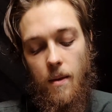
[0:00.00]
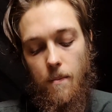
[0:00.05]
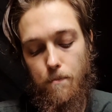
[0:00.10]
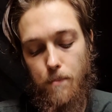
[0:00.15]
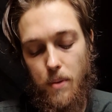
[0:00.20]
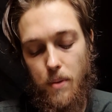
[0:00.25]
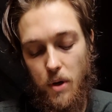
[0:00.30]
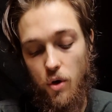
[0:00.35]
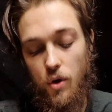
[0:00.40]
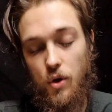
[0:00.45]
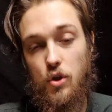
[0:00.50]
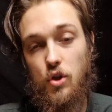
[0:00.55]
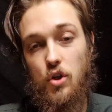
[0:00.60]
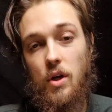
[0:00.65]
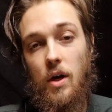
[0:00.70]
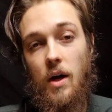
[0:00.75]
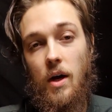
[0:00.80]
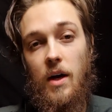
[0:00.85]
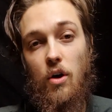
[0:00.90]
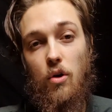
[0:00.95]
because
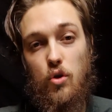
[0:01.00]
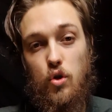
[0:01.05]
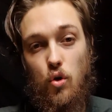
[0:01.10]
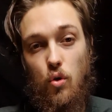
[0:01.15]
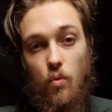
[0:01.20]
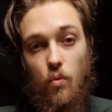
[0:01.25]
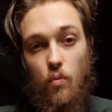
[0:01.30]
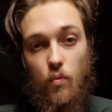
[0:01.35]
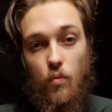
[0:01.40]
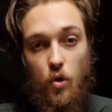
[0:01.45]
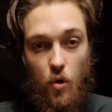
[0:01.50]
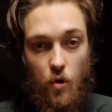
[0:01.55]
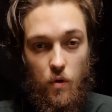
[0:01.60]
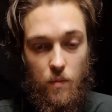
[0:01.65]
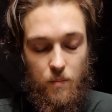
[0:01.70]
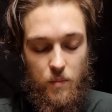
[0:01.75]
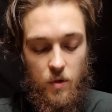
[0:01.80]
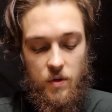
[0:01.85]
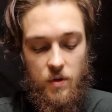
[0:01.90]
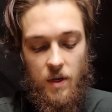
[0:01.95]
I also record
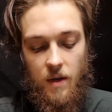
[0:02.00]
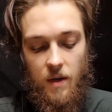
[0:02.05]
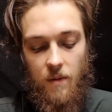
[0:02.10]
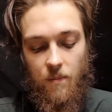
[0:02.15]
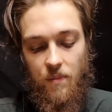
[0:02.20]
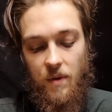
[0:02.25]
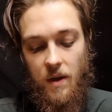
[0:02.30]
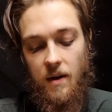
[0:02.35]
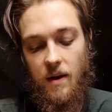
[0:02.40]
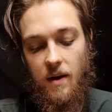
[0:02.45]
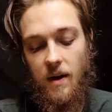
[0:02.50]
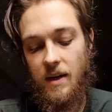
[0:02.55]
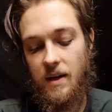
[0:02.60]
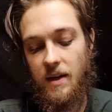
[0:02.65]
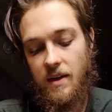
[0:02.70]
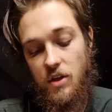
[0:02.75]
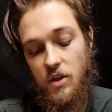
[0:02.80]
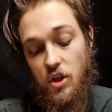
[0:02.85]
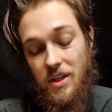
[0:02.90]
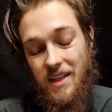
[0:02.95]
music and I
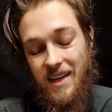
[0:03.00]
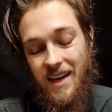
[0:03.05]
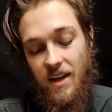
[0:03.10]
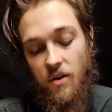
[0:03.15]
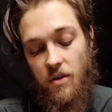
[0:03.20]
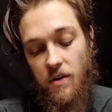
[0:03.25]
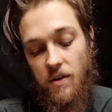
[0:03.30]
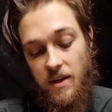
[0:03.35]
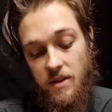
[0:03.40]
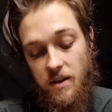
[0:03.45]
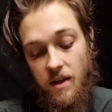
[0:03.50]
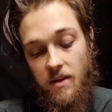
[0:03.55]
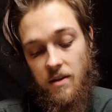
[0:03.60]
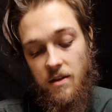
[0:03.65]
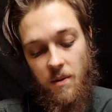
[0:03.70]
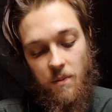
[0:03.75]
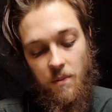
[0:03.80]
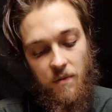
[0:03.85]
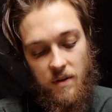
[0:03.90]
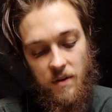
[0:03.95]
just cannot extend
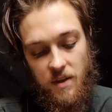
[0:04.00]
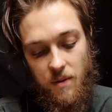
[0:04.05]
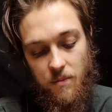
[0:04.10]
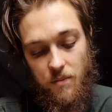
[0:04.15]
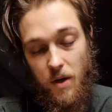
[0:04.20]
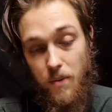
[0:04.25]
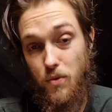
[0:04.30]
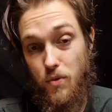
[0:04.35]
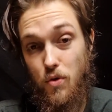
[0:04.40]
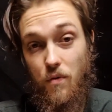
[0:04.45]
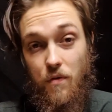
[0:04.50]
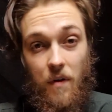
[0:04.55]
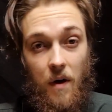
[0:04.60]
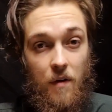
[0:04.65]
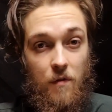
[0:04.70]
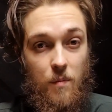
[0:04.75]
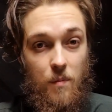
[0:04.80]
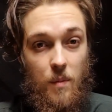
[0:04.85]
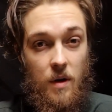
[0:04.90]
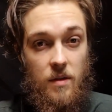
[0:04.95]
something sometimes to
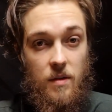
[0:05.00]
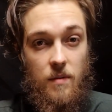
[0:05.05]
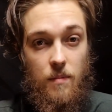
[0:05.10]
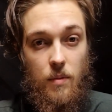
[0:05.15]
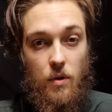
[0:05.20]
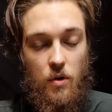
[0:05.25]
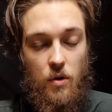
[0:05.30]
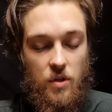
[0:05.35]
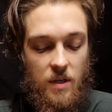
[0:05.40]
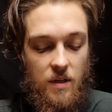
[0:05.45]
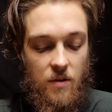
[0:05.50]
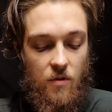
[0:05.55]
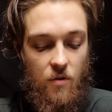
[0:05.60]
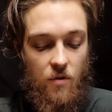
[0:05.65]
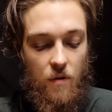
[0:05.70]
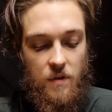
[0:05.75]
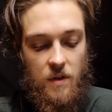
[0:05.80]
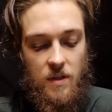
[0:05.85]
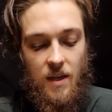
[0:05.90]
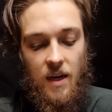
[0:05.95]
5 minutes, because either
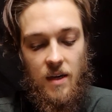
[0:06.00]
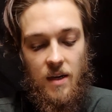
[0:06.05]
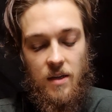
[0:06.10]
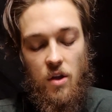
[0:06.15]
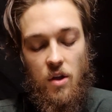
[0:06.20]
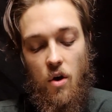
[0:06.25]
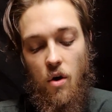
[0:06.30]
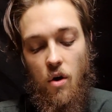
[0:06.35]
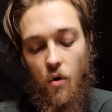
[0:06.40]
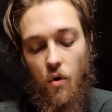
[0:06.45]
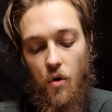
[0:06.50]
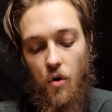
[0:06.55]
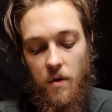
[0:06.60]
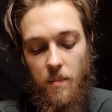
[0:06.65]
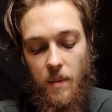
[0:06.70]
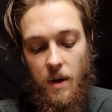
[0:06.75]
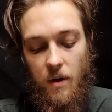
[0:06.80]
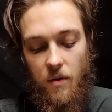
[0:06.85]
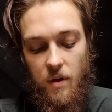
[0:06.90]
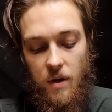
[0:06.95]
of the text or the
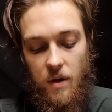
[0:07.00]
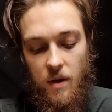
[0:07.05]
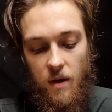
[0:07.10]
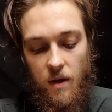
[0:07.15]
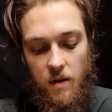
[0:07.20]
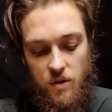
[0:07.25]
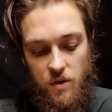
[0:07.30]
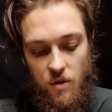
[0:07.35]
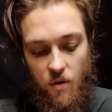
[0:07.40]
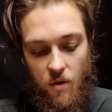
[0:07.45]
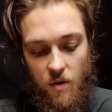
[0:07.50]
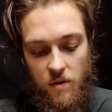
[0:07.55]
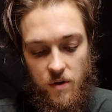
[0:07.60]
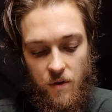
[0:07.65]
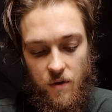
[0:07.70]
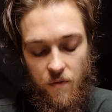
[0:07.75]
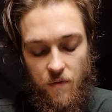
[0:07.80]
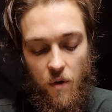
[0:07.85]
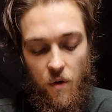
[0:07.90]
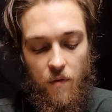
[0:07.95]
melody and so on and so
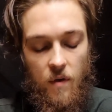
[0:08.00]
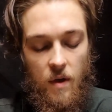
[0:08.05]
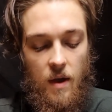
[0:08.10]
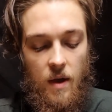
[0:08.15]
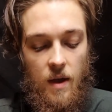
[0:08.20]
forth.